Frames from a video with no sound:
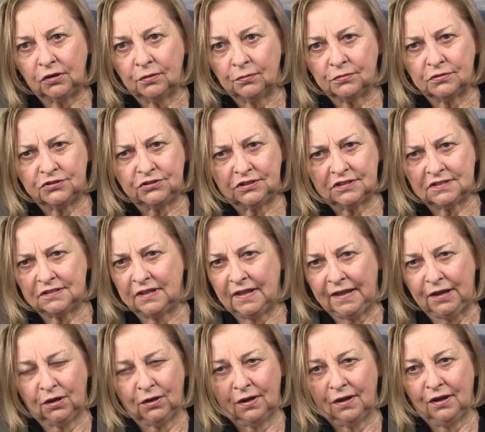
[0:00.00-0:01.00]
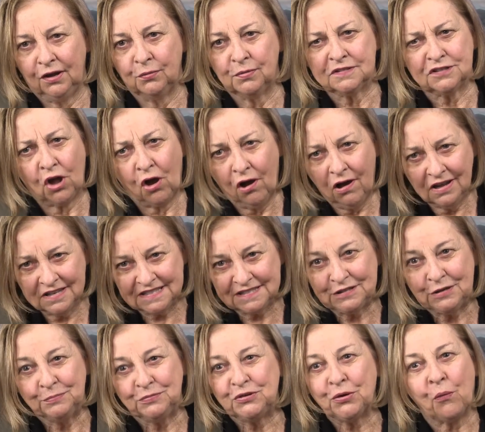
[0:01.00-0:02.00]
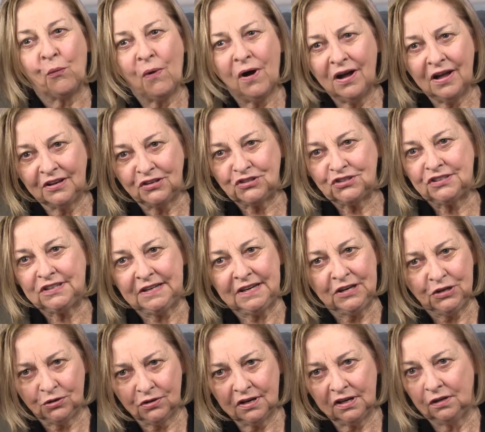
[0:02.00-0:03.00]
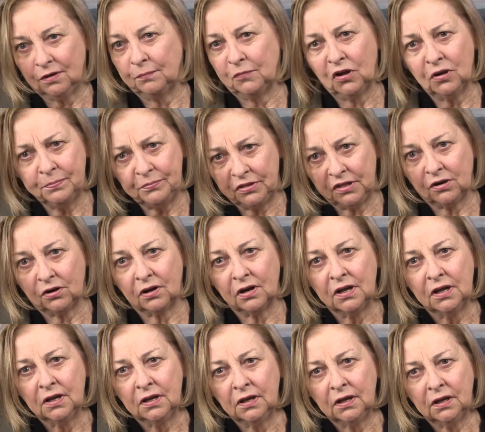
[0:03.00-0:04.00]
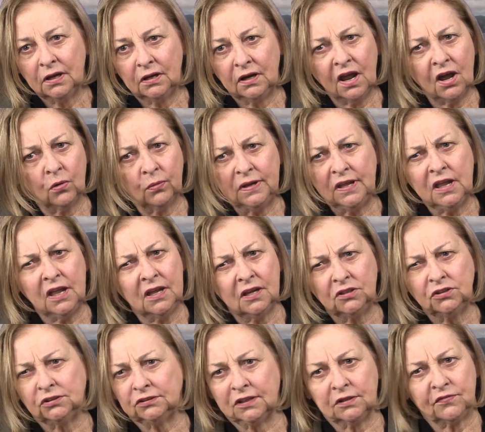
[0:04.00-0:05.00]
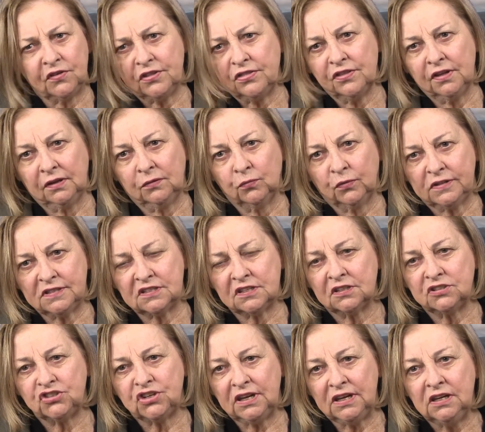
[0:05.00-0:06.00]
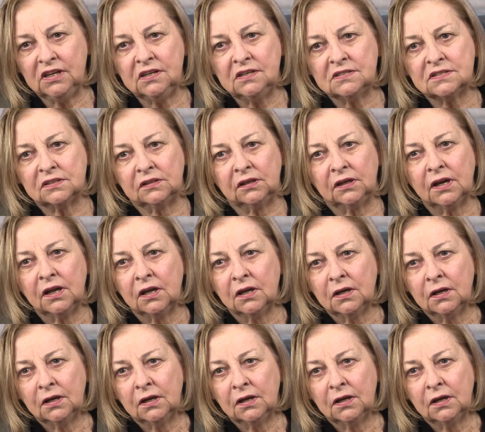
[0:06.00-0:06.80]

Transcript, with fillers: it was just like, it was awesome to watch, to hear him up there and how he handled everything with such ease and,